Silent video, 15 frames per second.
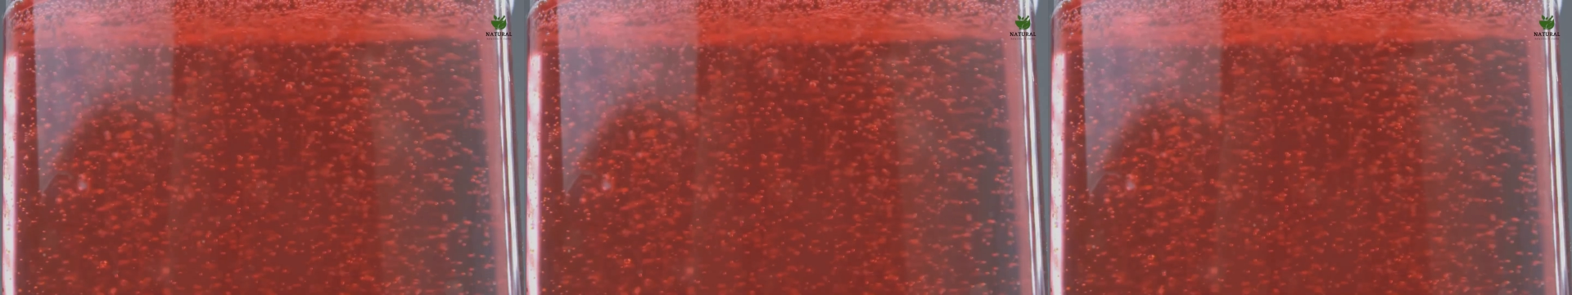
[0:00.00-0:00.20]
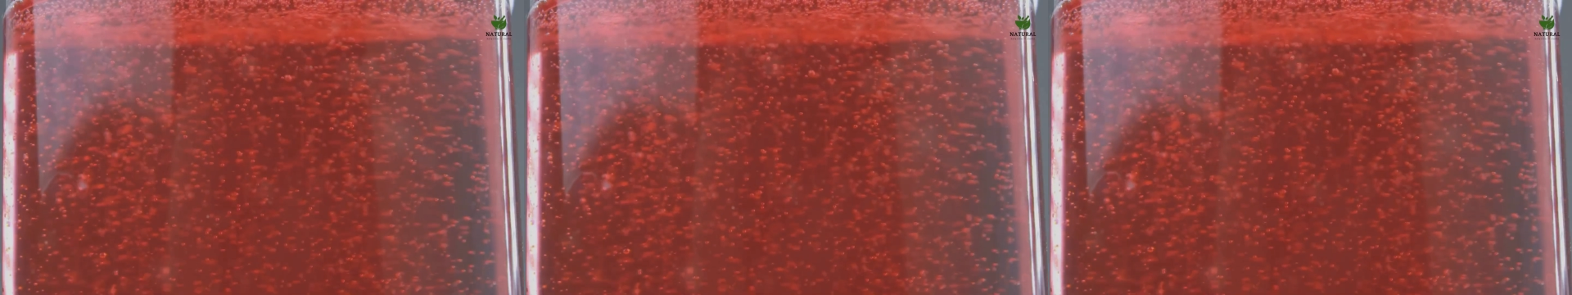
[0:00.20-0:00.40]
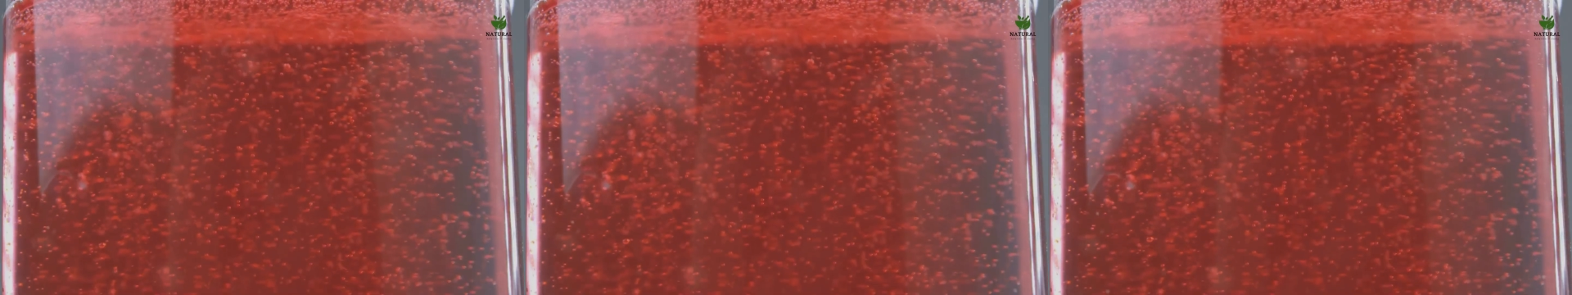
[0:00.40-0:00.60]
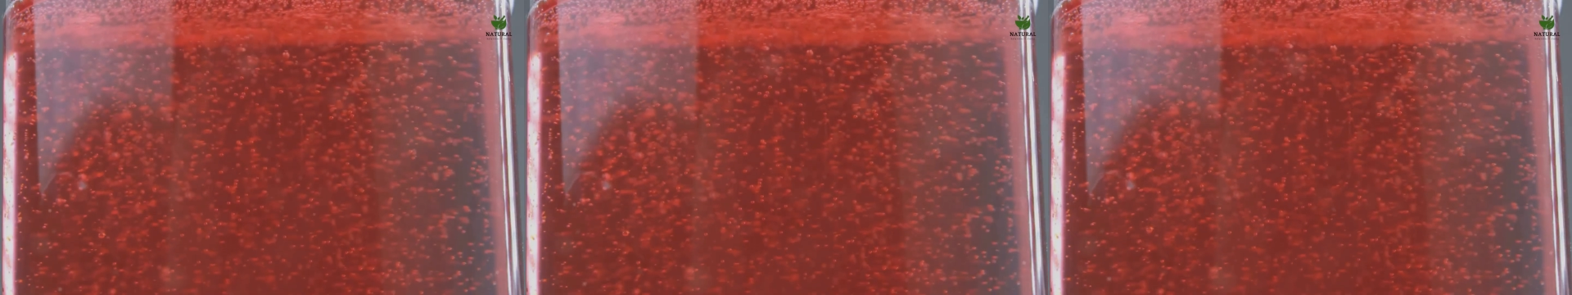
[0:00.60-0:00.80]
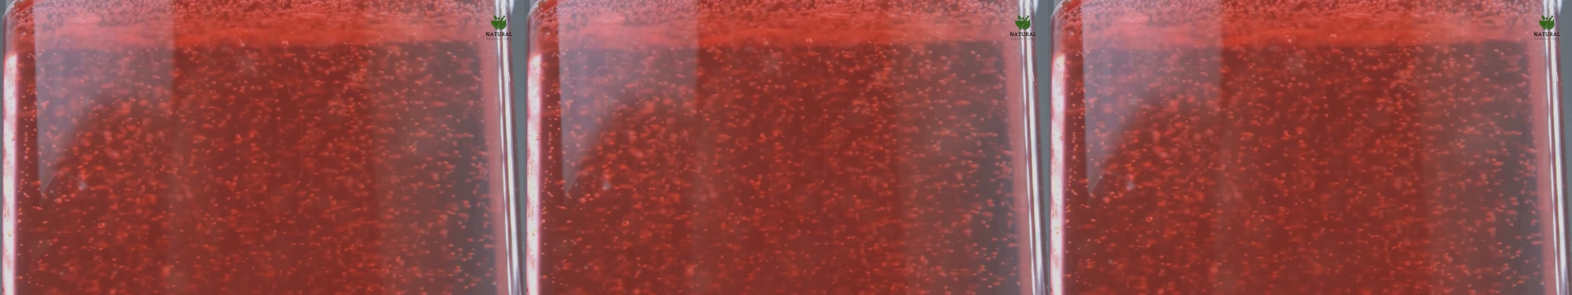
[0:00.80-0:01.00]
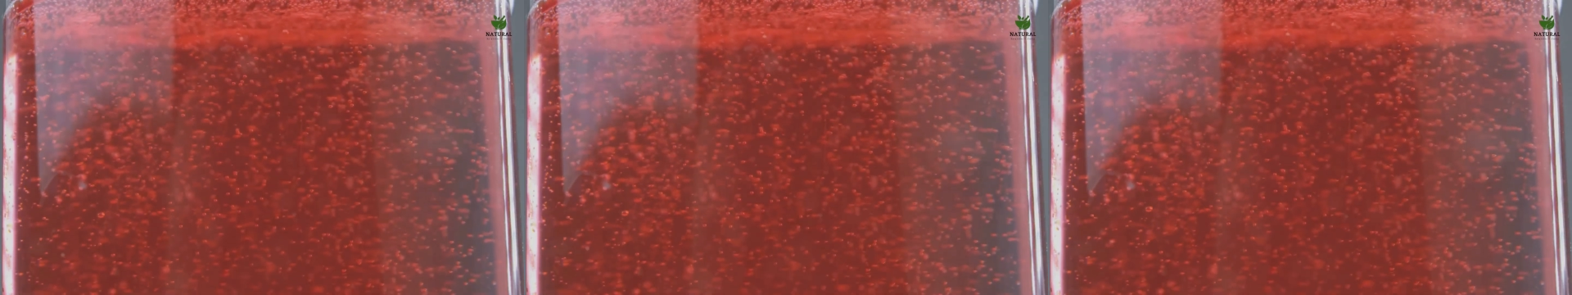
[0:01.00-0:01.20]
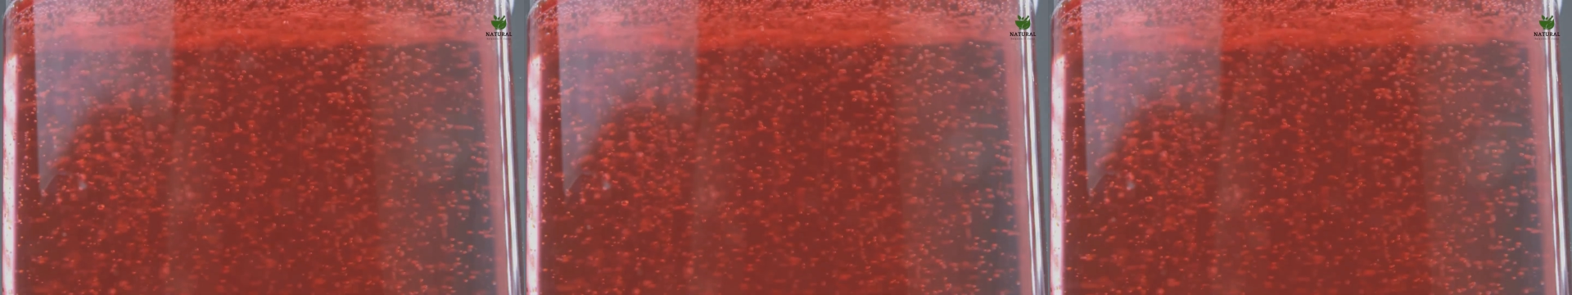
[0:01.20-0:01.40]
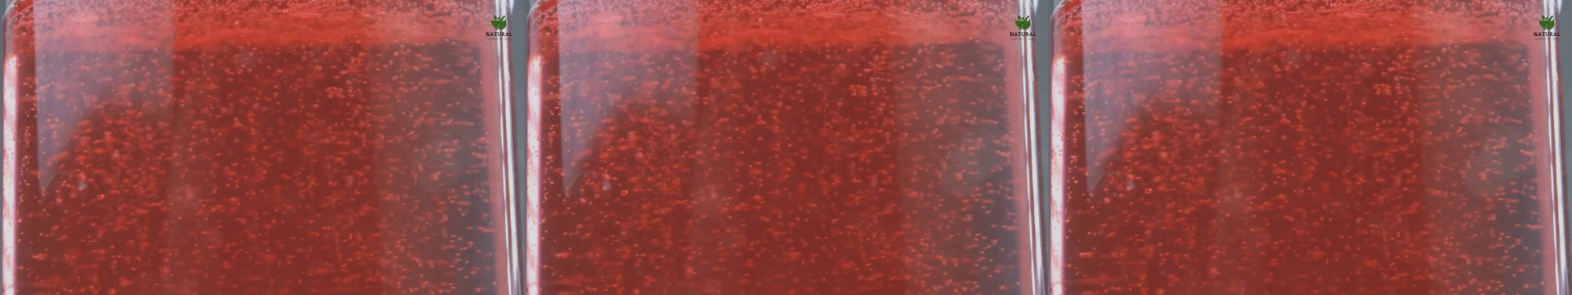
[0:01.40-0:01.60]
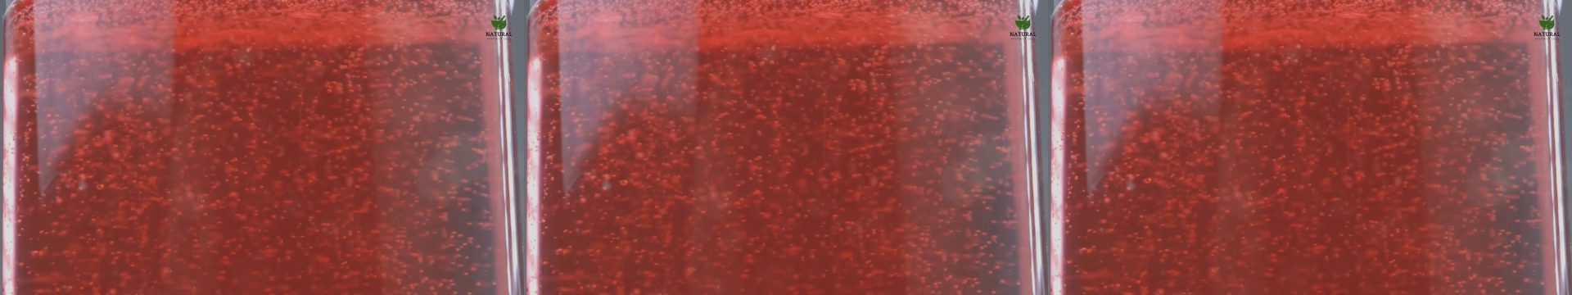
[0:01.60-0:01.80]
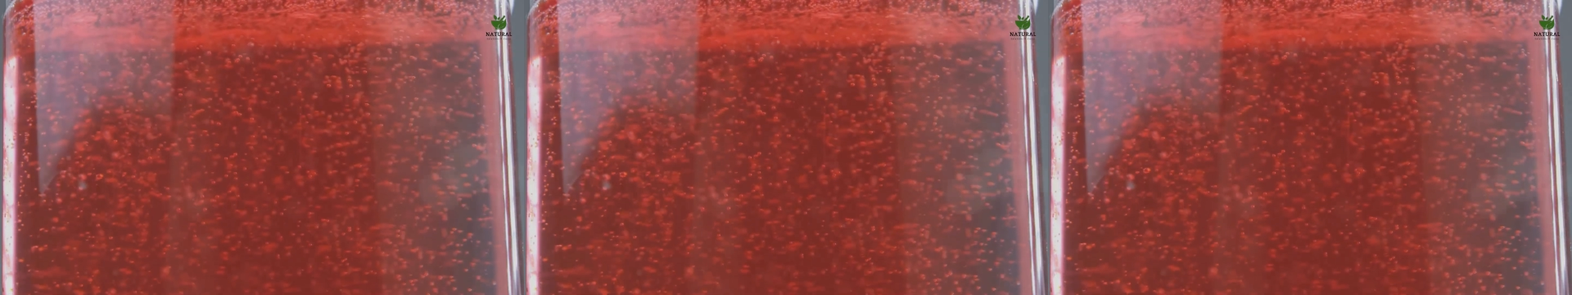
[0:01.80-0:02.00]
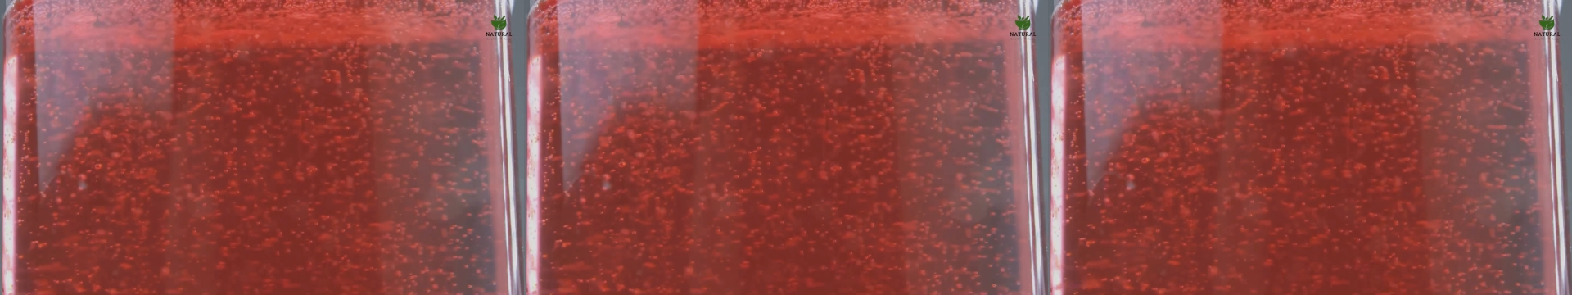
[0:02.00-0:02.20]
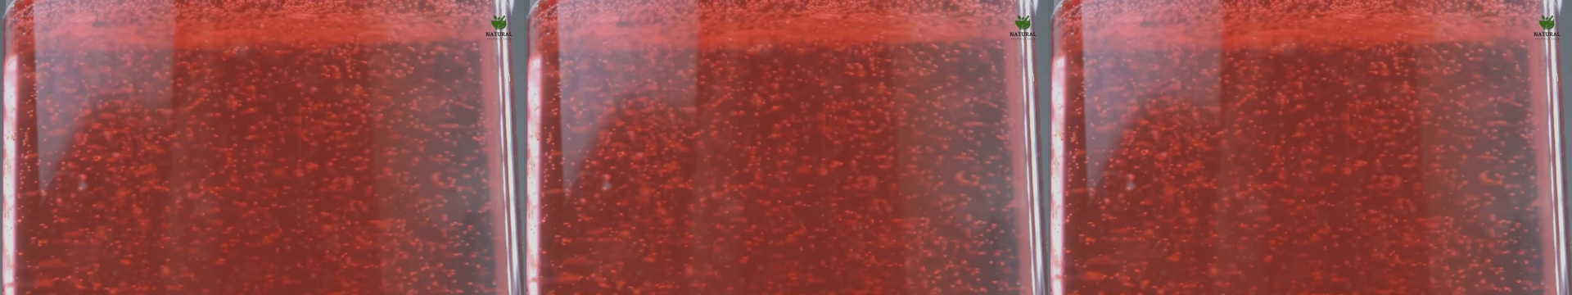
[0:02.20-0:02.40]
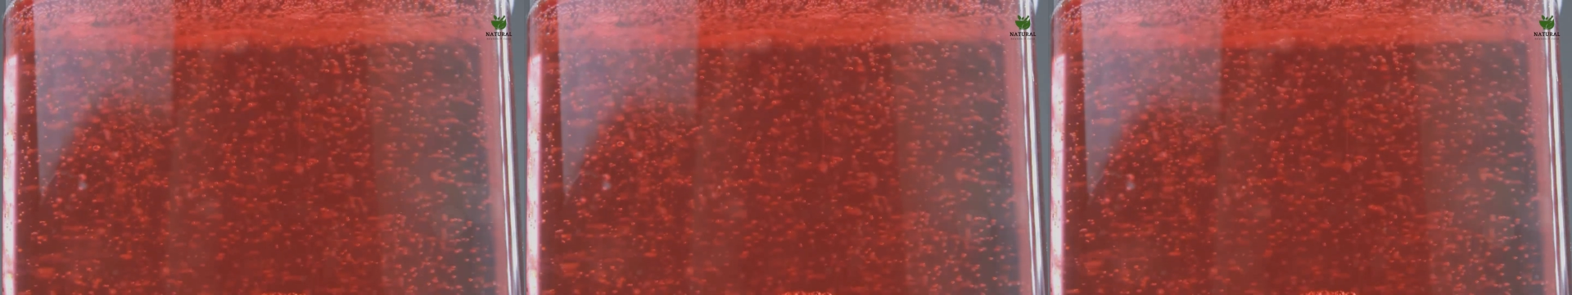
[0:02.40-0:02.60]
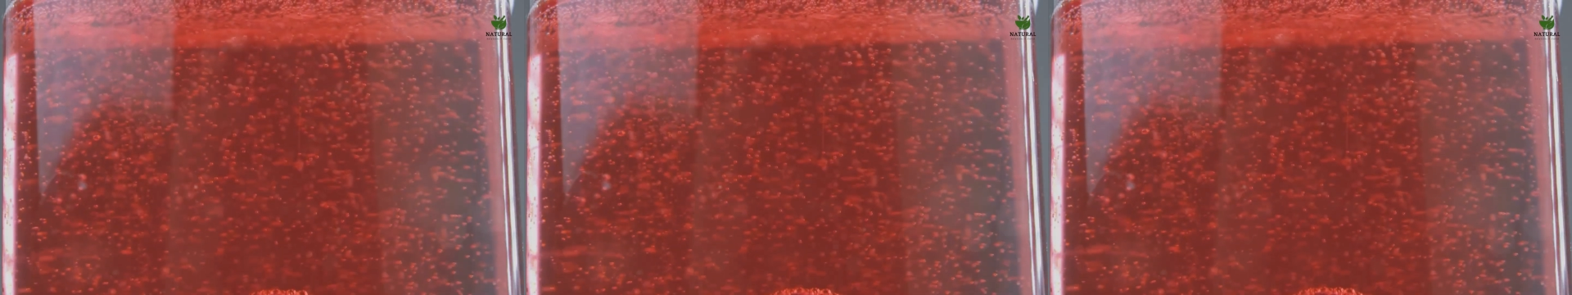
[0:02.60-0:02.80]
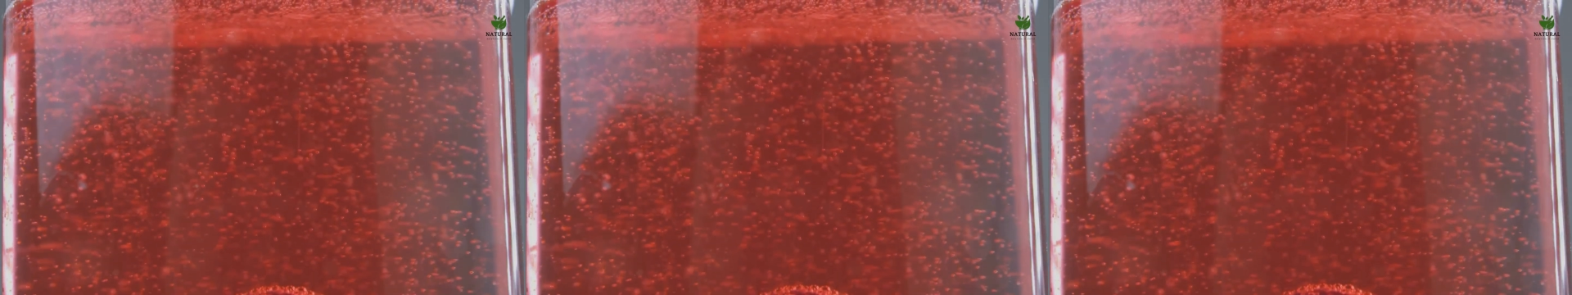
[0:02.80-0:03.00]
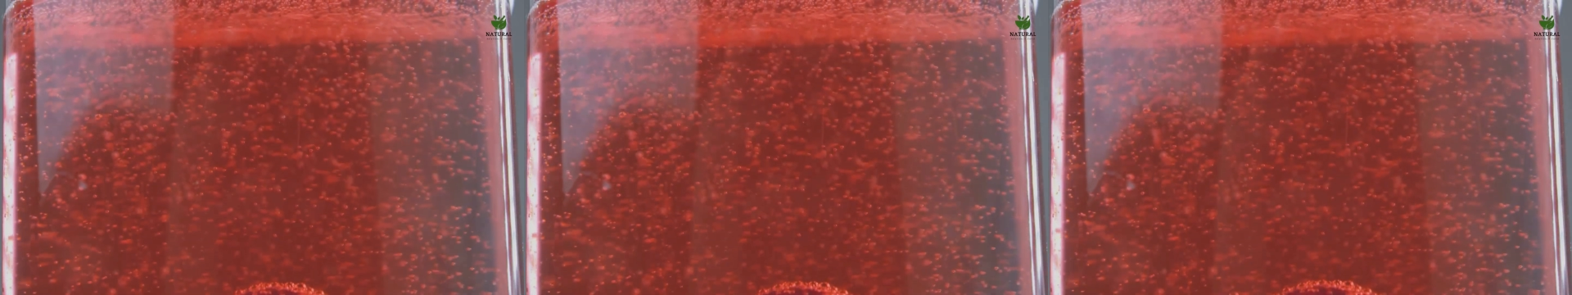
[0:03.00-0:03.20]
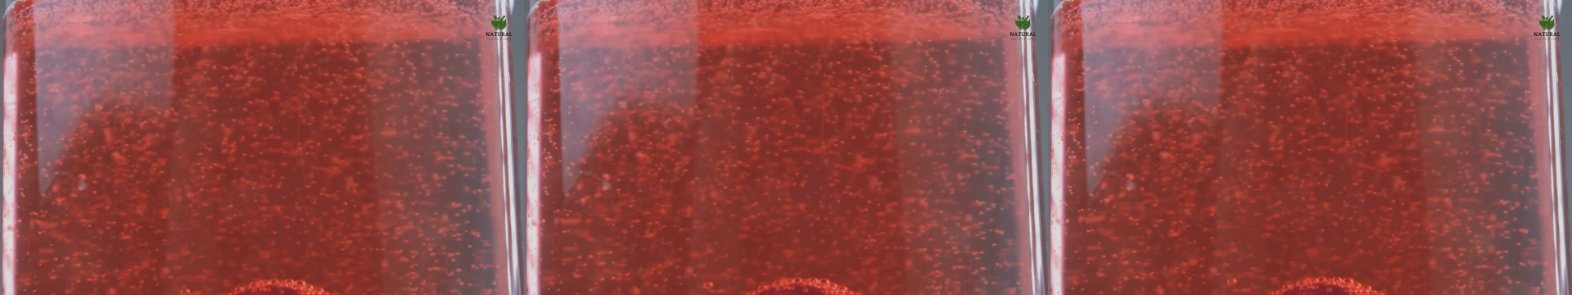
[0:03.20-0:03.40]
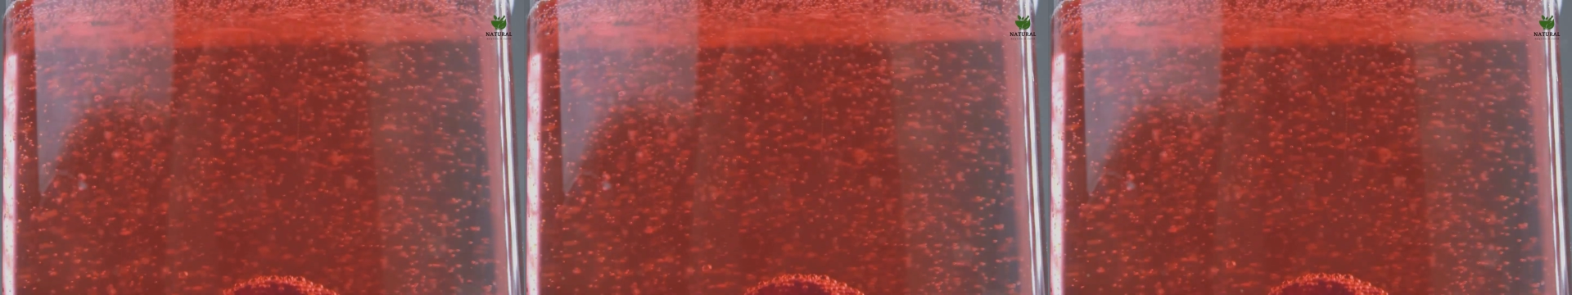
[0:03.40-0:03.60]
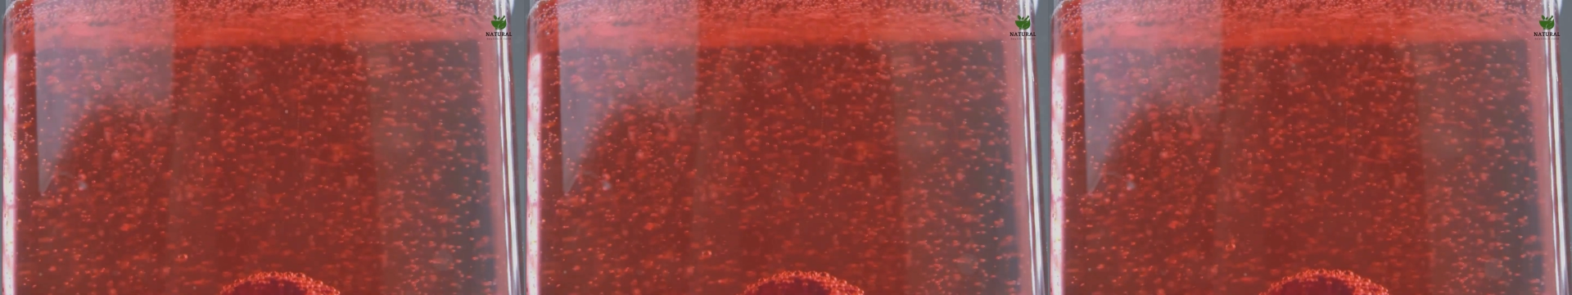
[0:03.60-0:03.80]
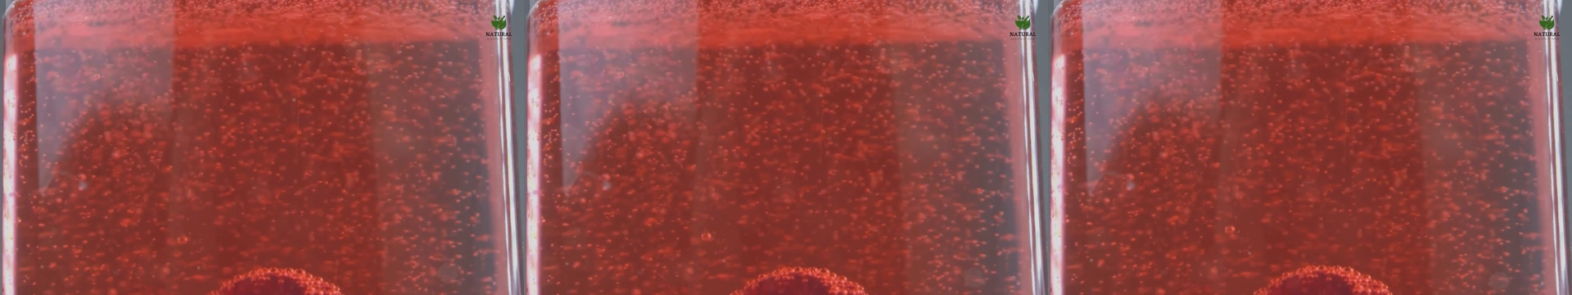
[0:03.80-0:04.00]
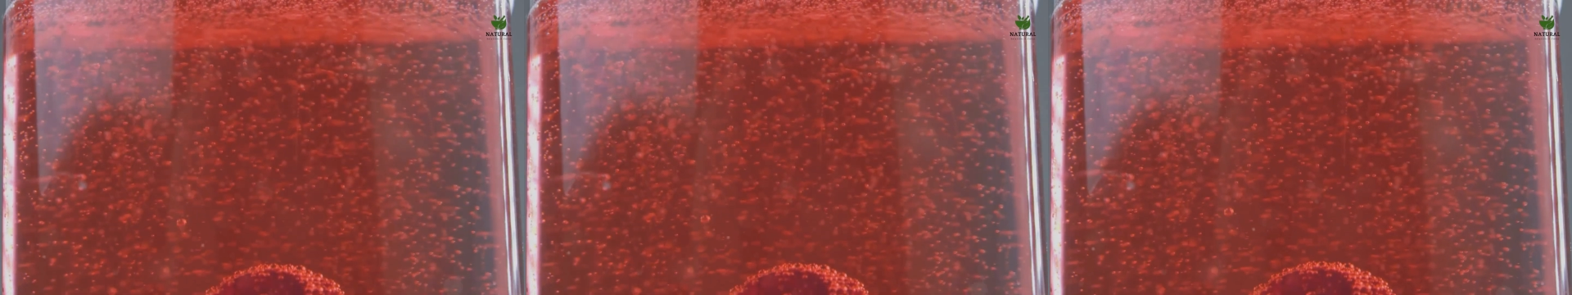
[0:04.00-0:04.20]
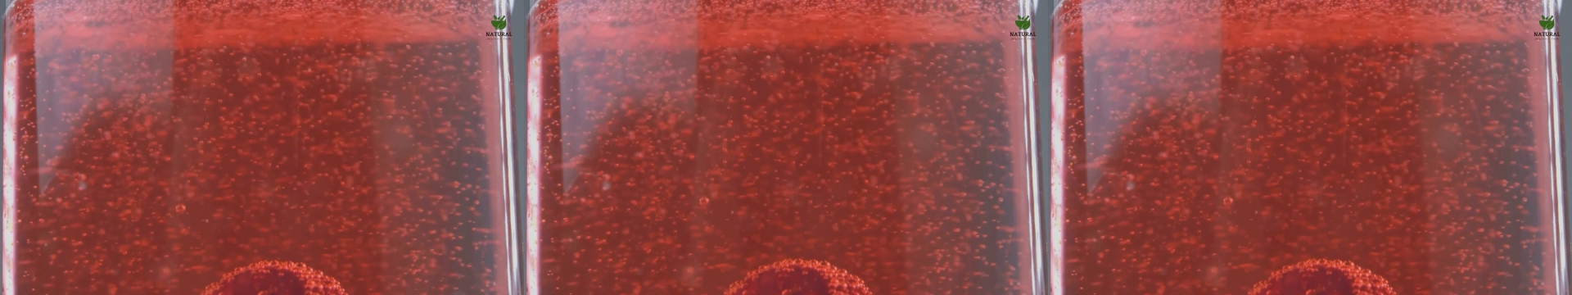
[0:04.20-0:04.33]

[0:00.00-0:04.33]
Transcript: [unreadable: no face in view]